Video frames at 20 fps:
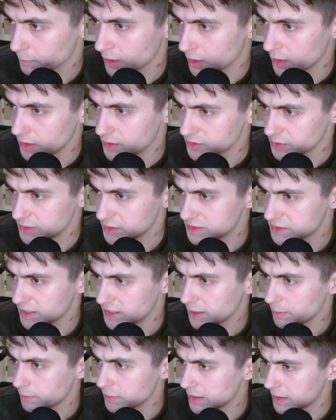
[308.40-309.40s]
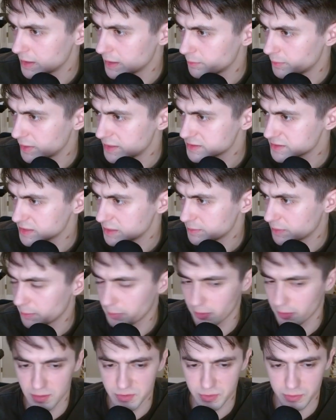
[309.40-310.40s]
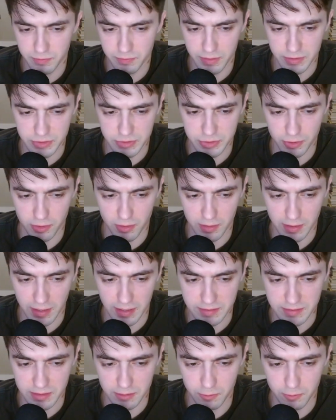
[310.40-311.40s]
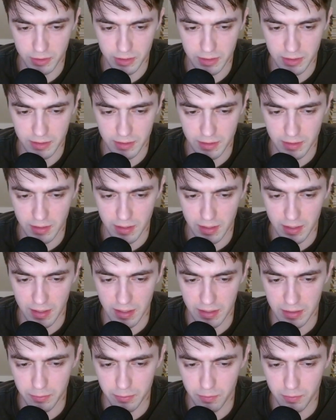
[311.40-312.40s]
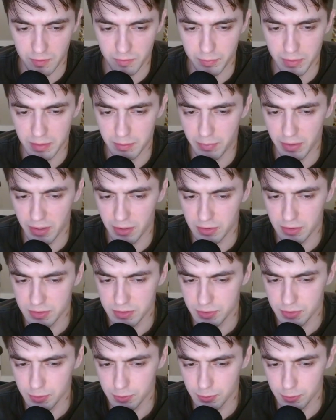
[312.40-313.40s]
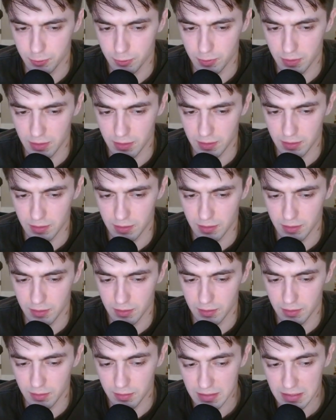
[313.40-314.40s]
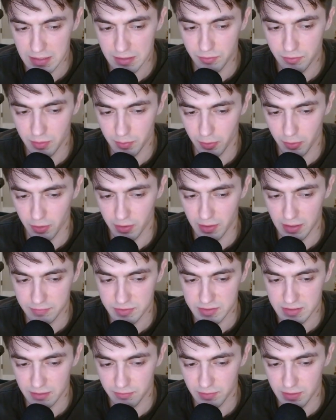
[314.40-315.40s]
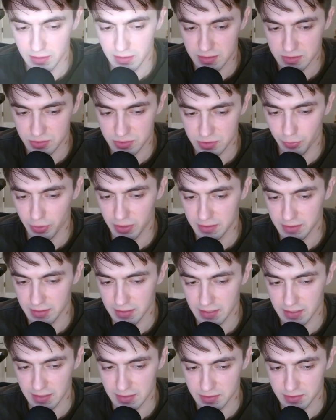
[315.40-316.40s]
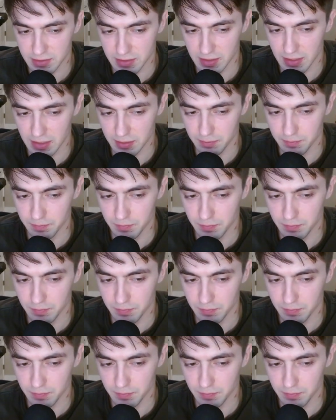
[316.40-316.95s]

So he's saying basically my pawns were very strong as they were, and it would have been better to leave the pawn on f7 and start bringing the king into the game